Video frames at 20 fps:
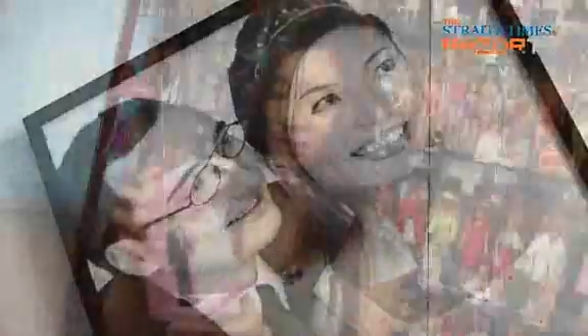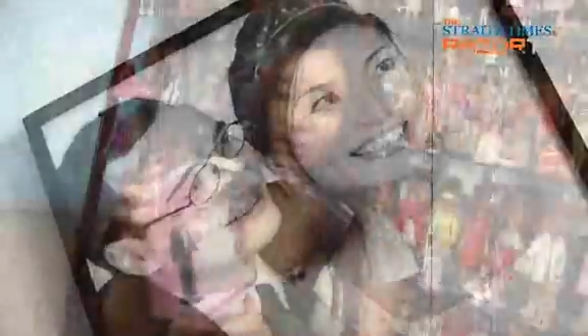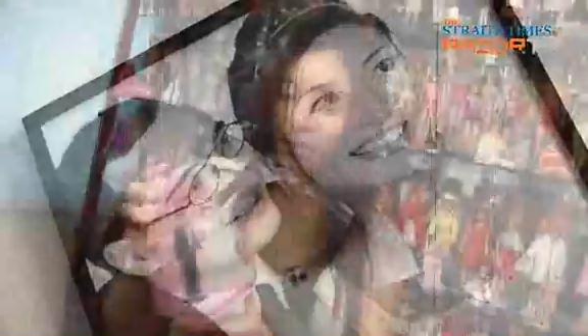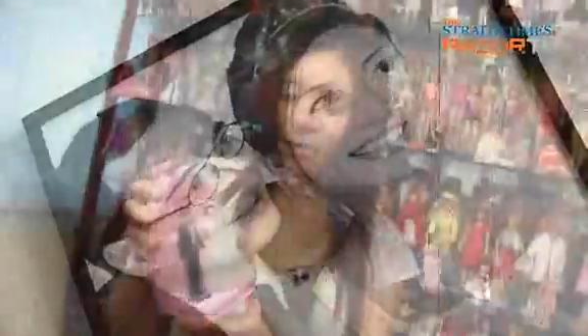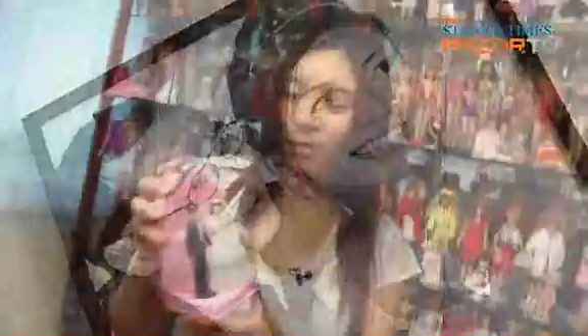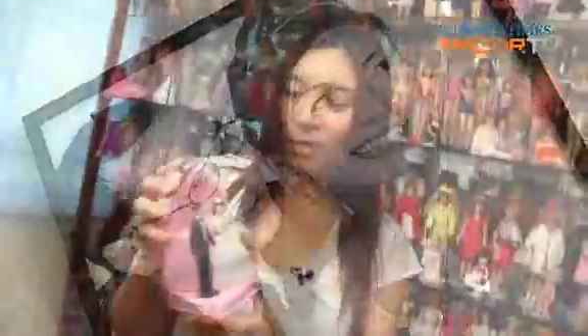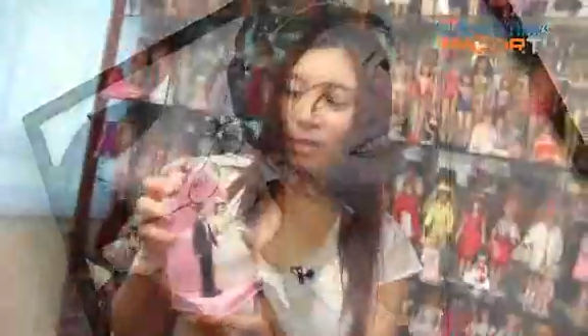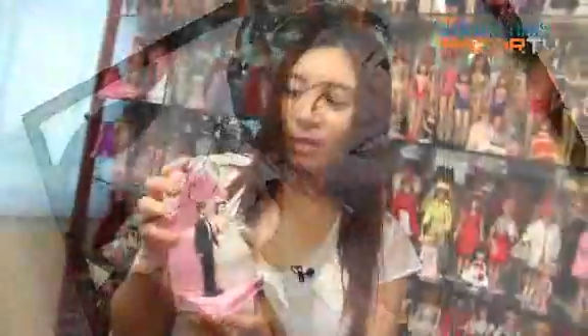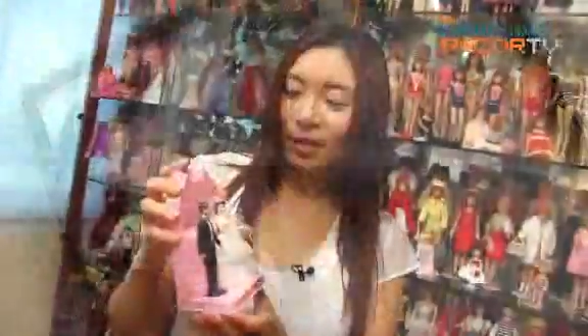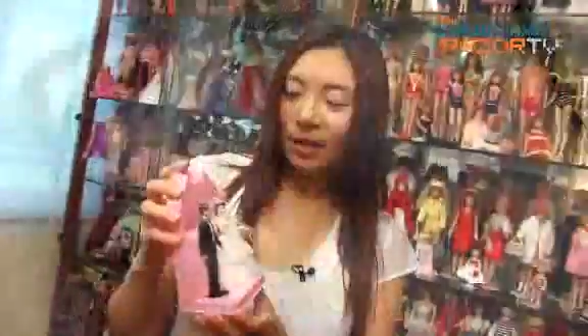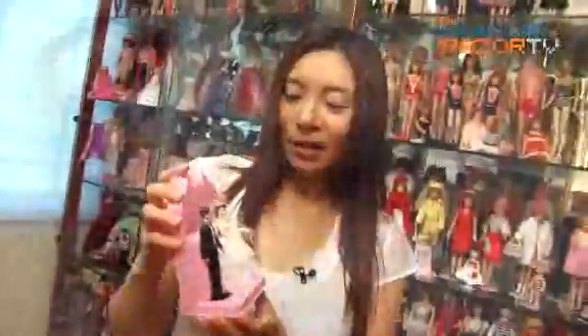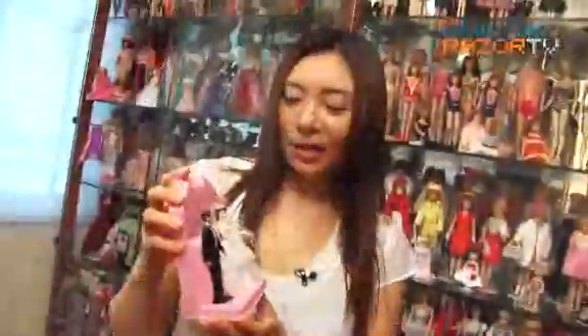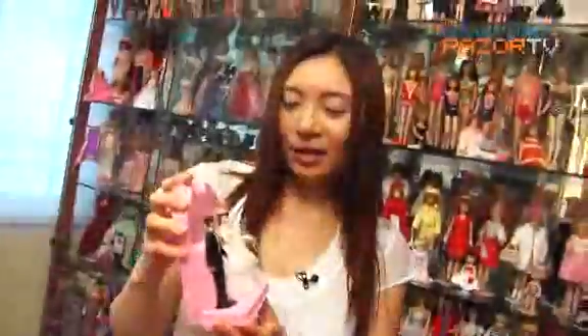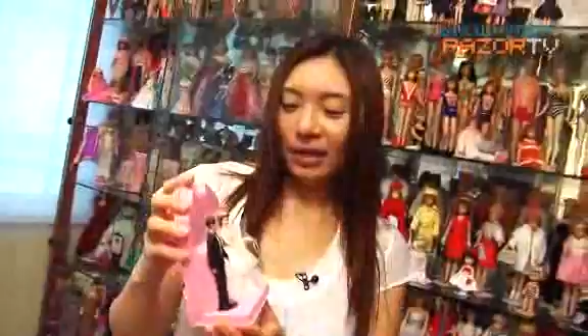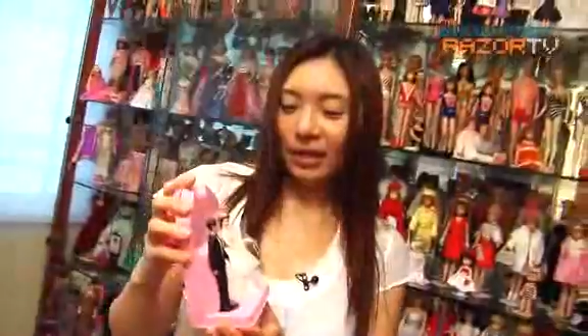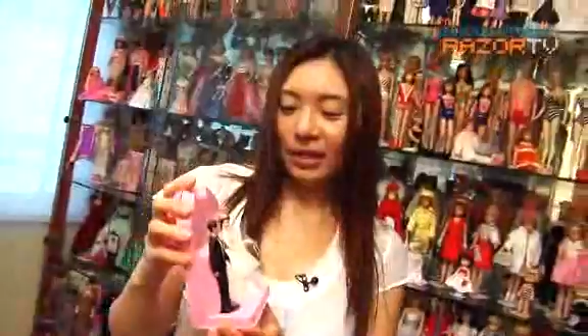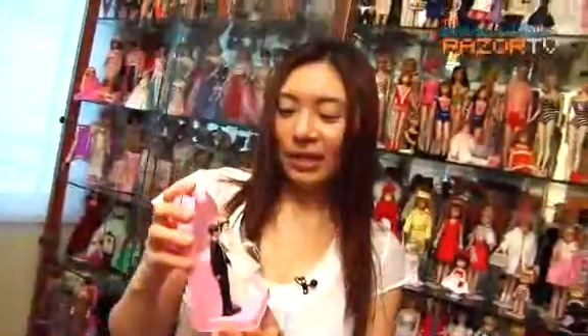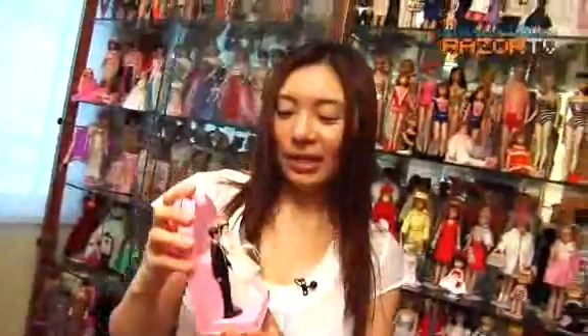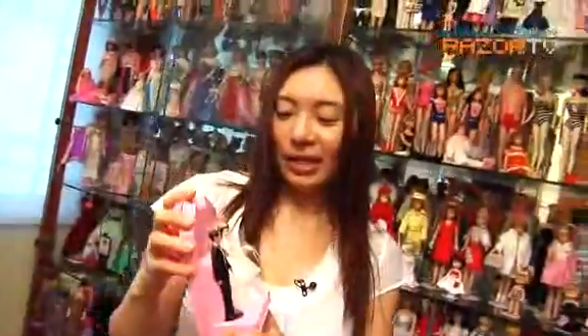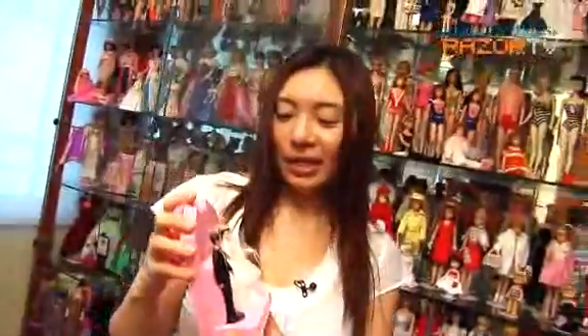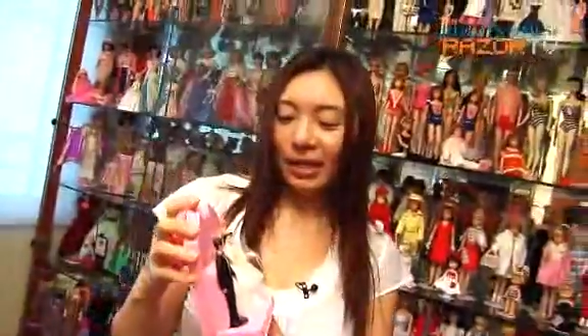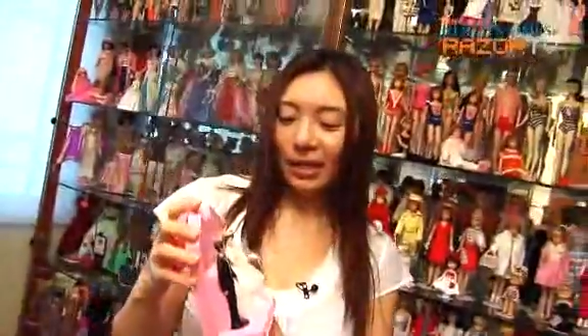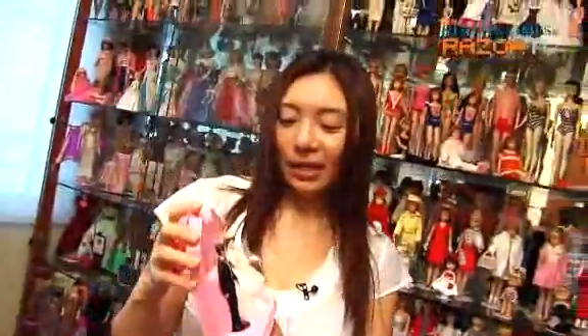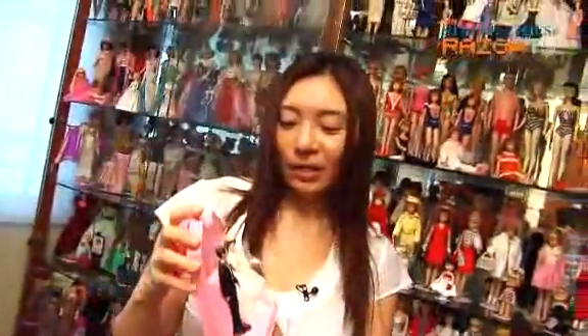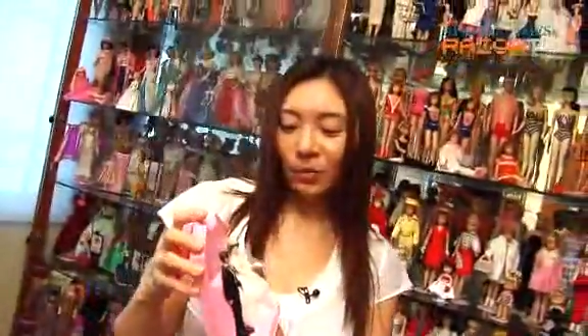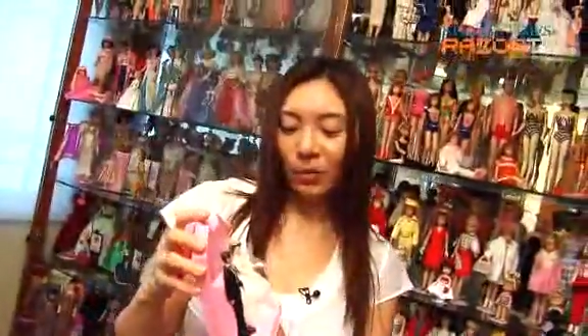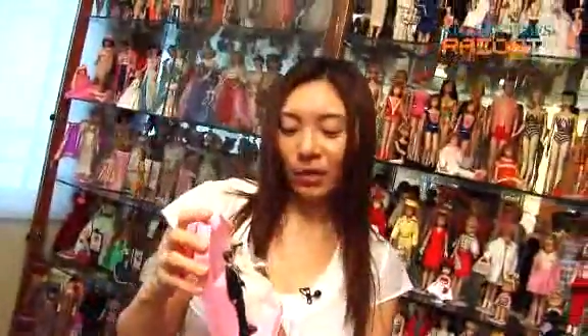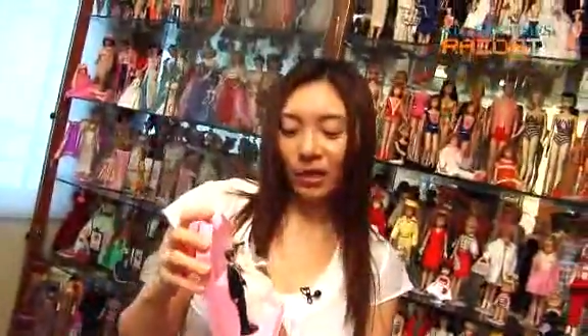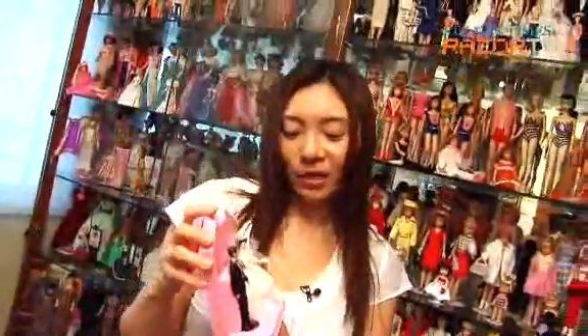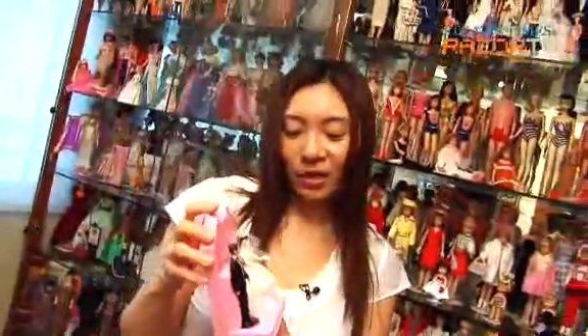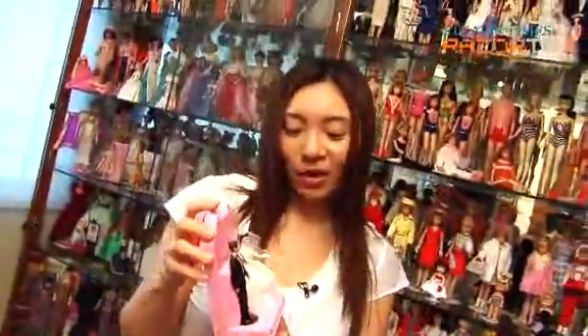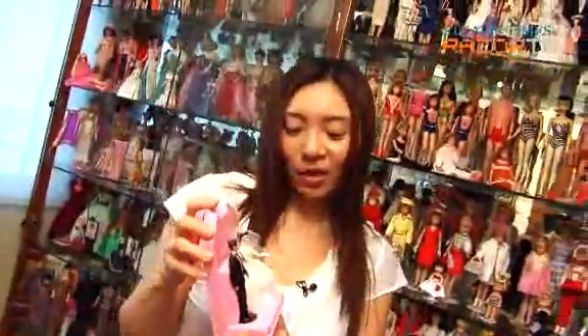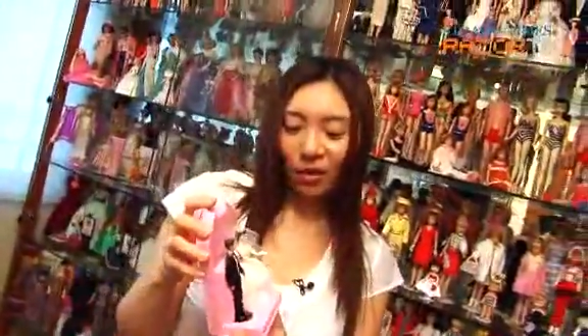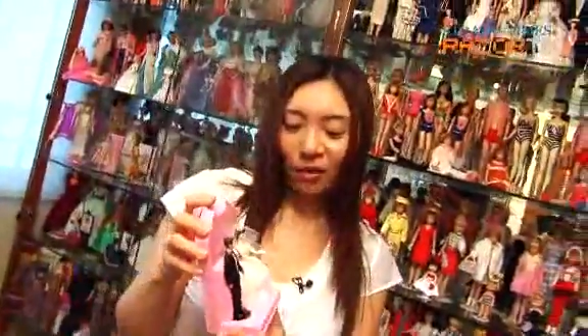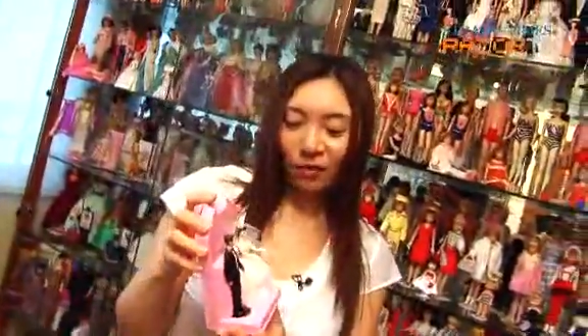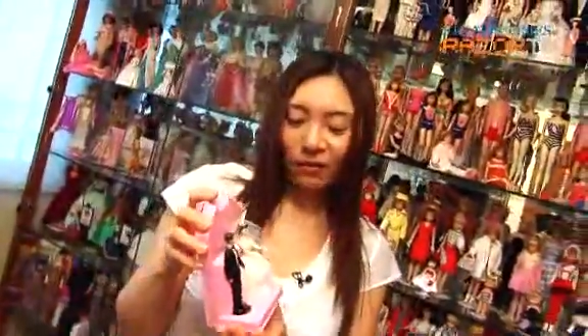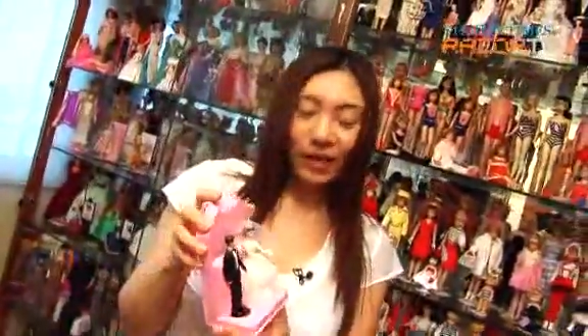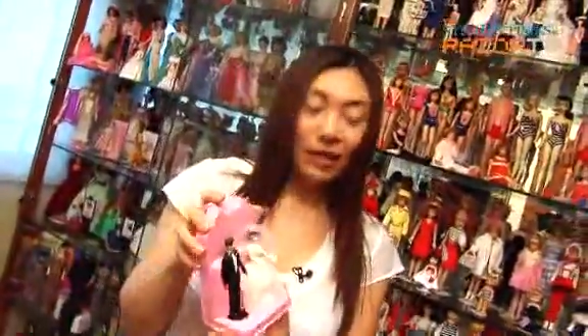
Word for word: So yeah, and we hit off,